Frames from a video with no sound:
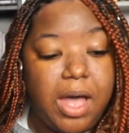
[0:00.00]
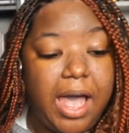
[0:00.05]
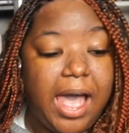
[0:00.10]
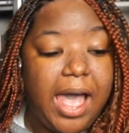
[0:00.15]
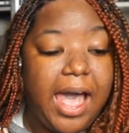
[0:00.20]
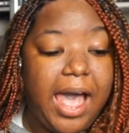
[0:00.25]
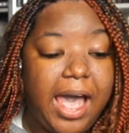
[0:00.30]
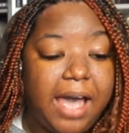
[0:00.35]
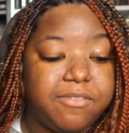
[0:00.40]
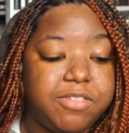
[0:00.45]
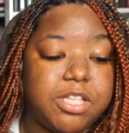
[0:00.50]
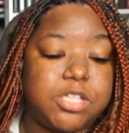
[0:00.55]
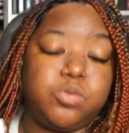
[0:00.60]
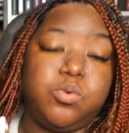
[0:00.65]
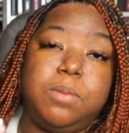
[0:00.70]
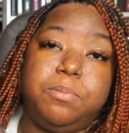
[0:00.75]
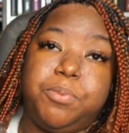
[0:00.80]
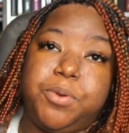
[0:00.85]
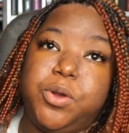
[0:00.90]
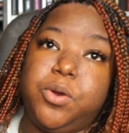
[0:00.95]
I have this
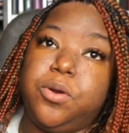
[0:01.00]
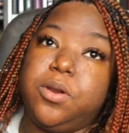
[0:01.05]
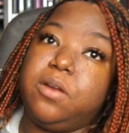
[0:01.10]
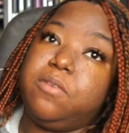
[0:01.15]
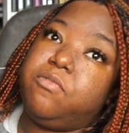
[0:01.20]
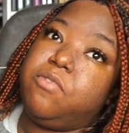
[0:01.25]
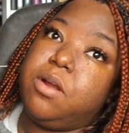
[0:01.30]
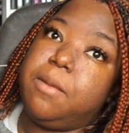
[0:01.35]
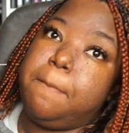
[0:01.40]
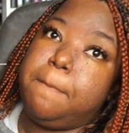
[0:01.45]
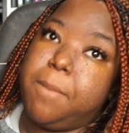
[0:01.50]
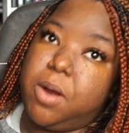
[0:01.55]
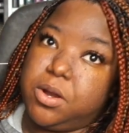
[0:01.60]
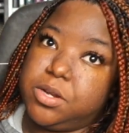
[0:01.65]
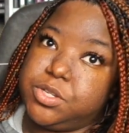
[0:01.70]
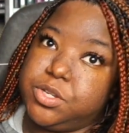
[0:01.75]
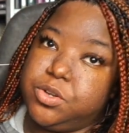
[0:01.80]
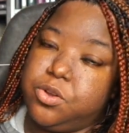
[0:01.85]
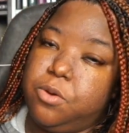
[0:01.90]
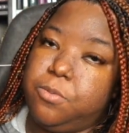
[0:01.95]
one pre-ordered from Barnes
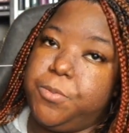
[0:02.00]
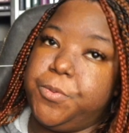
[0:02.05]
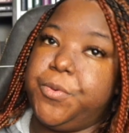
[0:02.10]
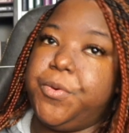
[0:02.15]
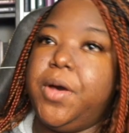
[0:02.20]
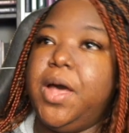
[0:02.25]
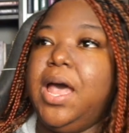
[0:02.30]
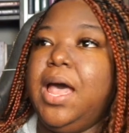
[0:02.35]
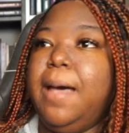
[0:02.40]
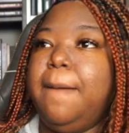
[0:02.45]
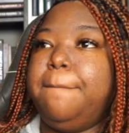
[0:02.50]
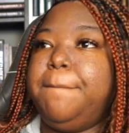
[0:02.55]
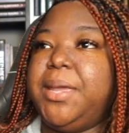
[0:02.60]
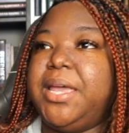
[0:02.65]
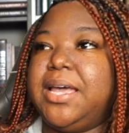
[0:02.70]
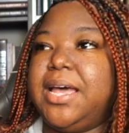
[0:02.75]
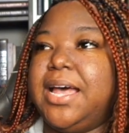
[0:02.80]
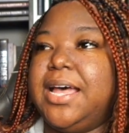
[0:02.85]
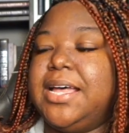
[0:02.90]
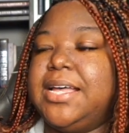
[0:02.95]
& Noble
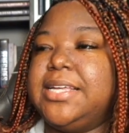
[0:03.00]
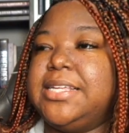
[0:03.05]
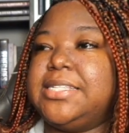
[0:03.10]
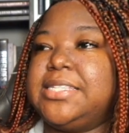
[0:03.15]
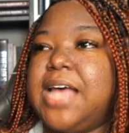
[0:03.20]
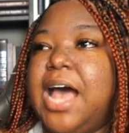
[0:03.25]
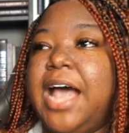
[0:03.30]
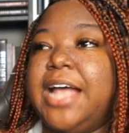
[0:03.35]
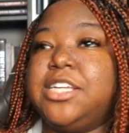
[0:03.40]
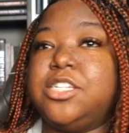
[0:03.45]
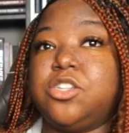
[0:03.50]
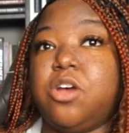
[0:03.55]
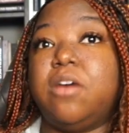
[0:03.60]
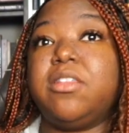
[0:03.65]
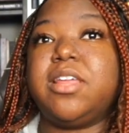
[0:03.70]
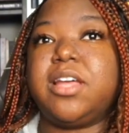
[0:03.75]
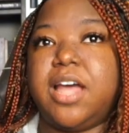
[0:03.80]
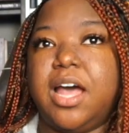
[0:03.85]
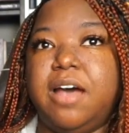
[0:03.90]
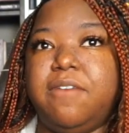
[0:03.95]
because I saw
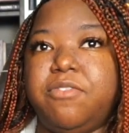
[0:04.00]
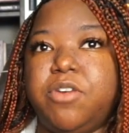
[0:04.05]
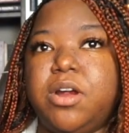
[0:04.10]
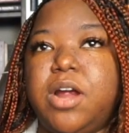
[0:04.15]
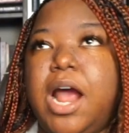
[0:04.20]
the cover.